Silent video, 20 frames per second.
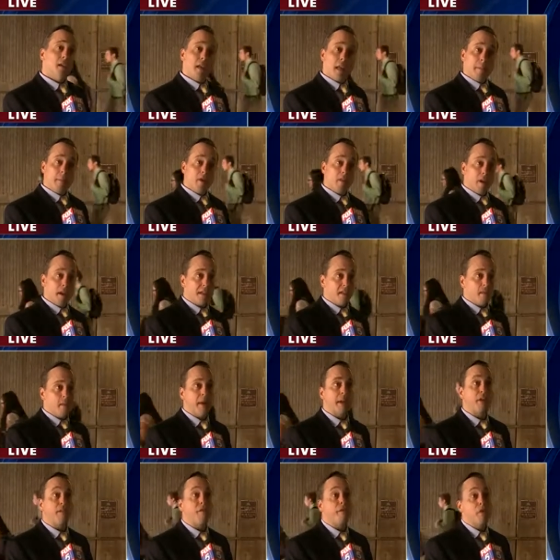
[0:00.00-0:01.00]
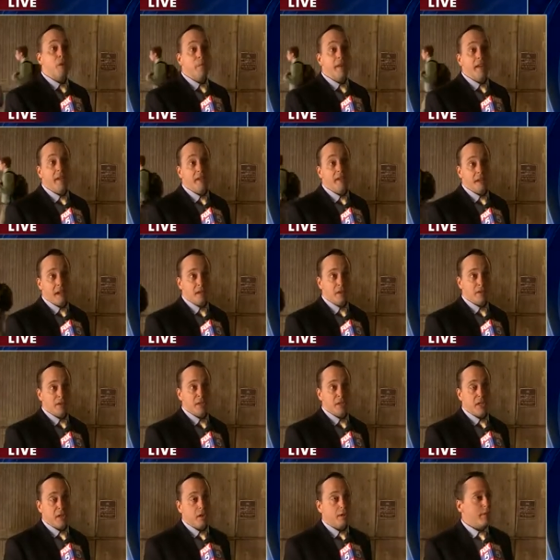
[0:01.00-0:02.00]
naming rights to make a few $1 million a
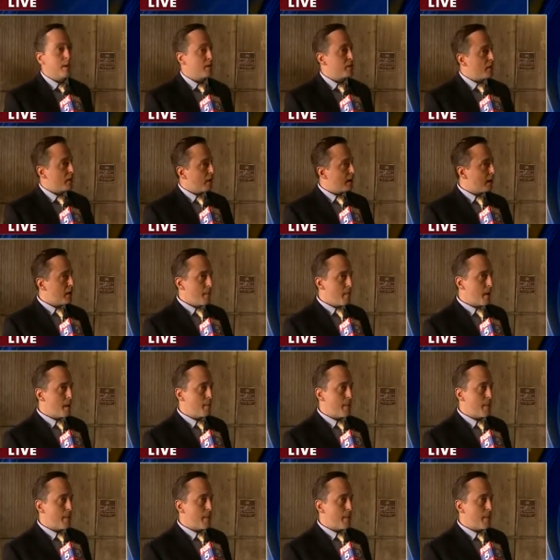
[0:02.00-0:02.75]
year. We're not talking about